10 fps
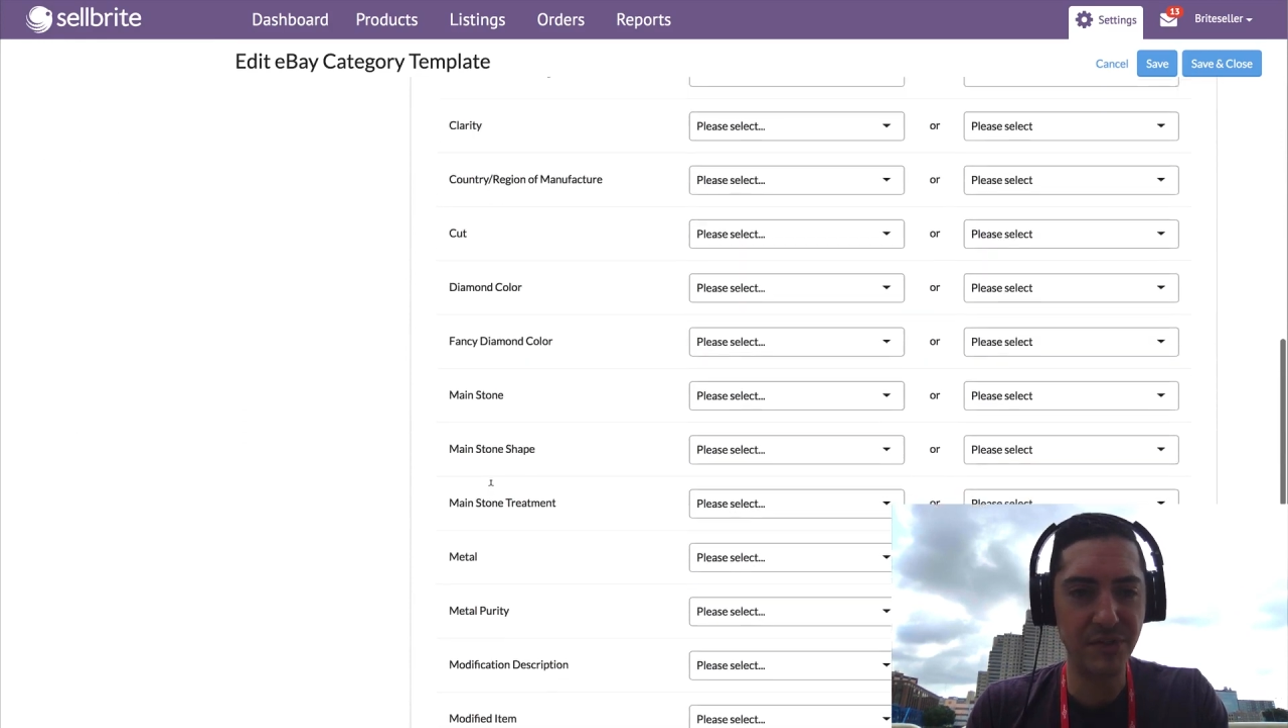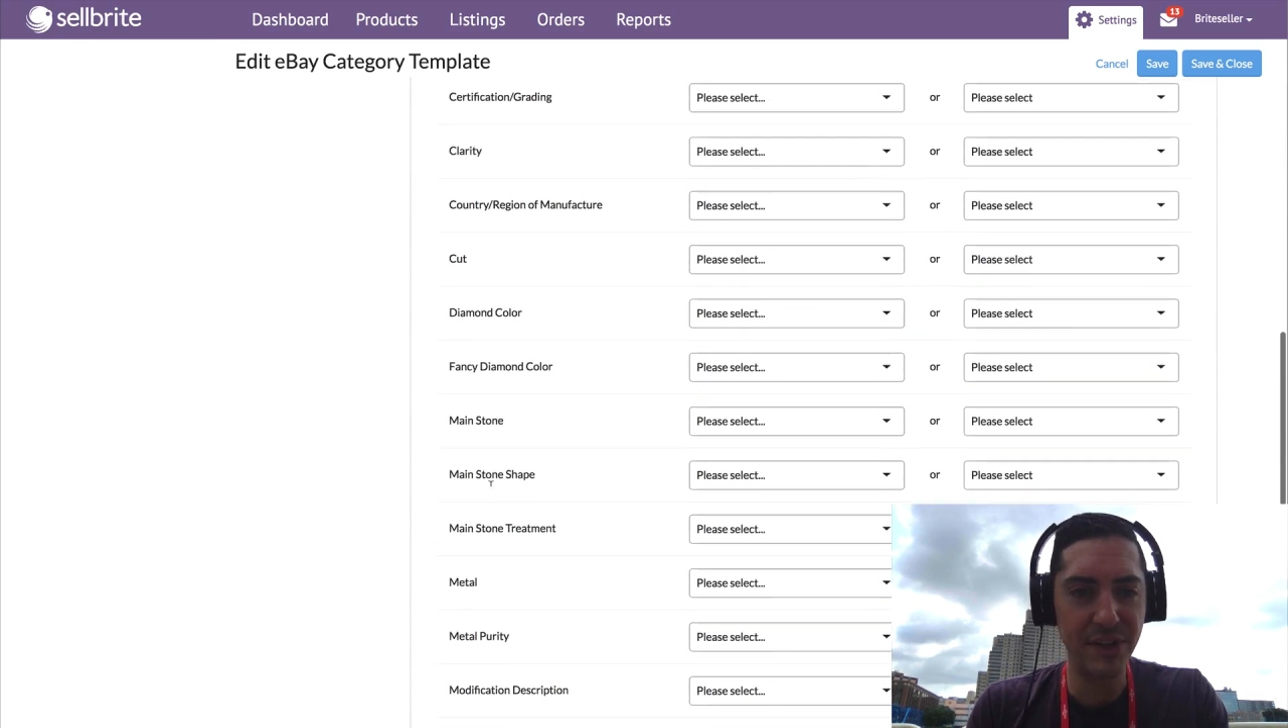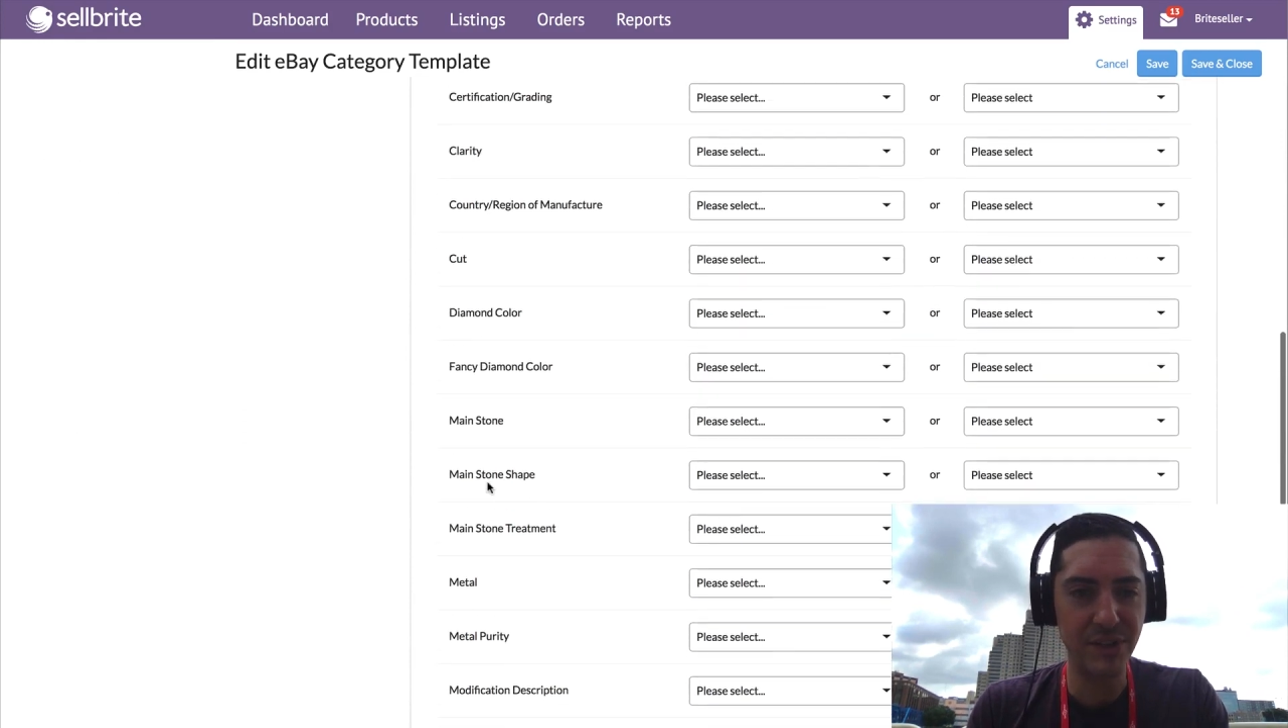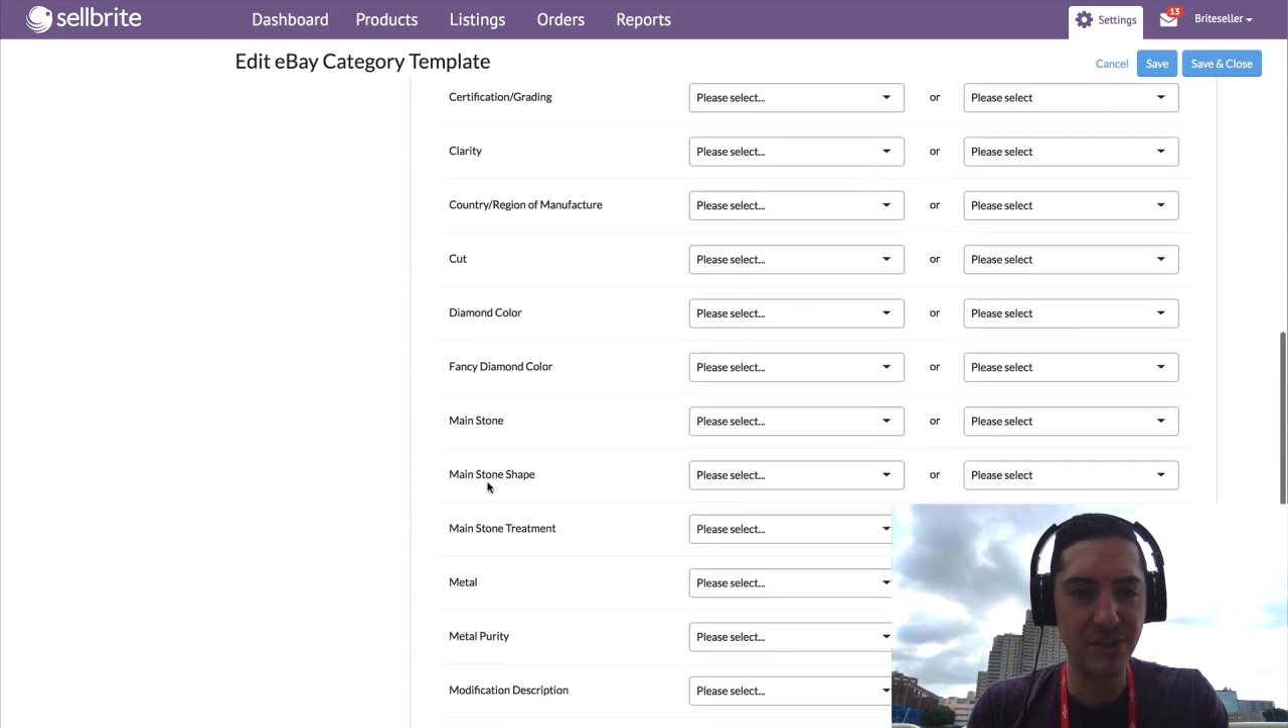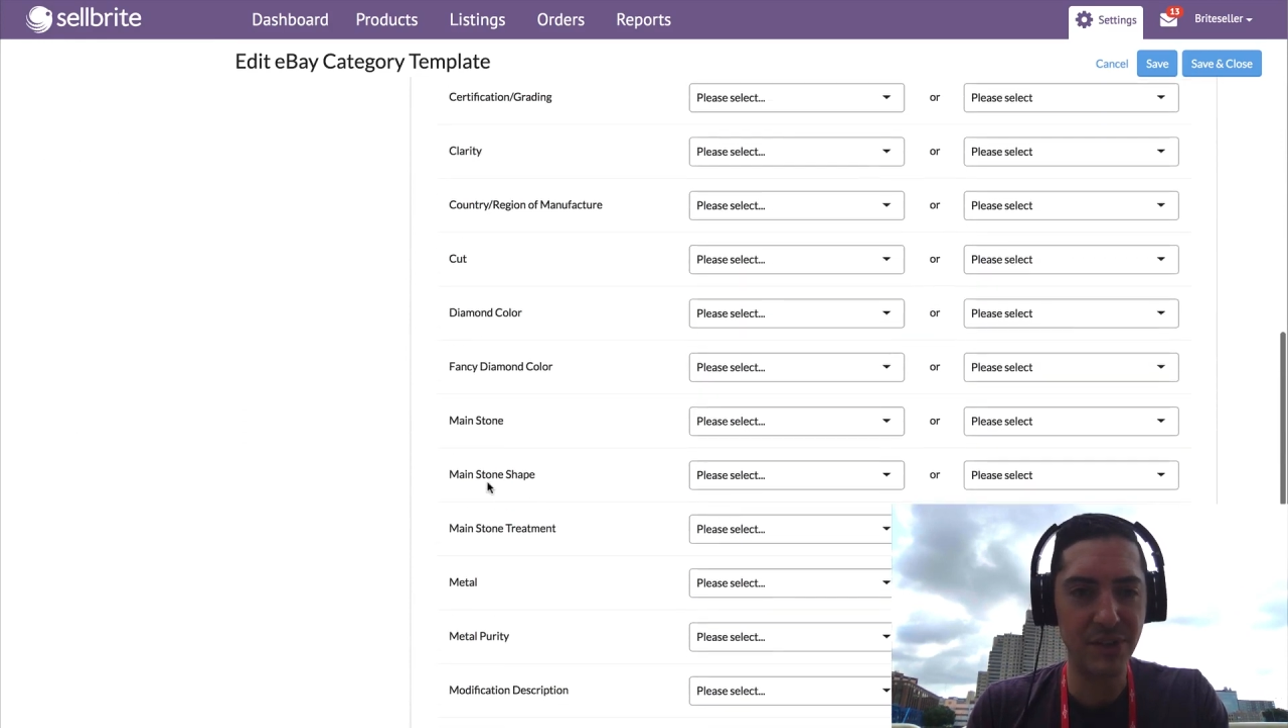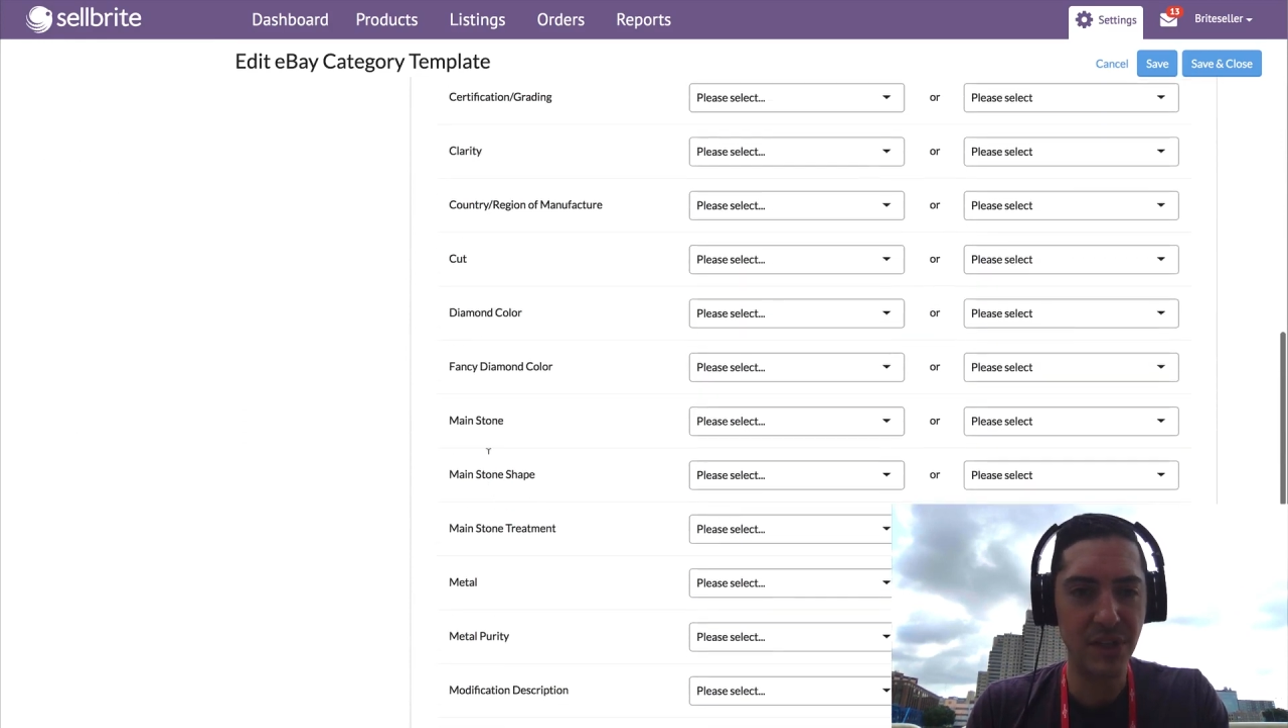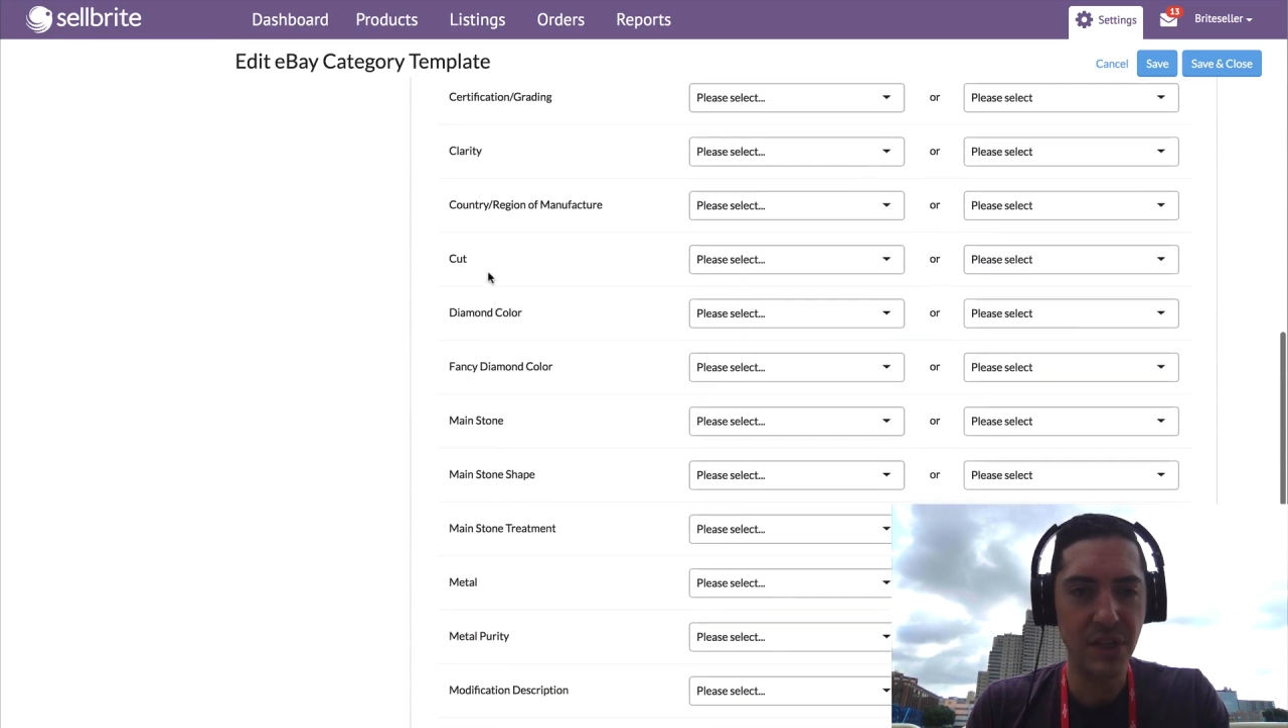fields.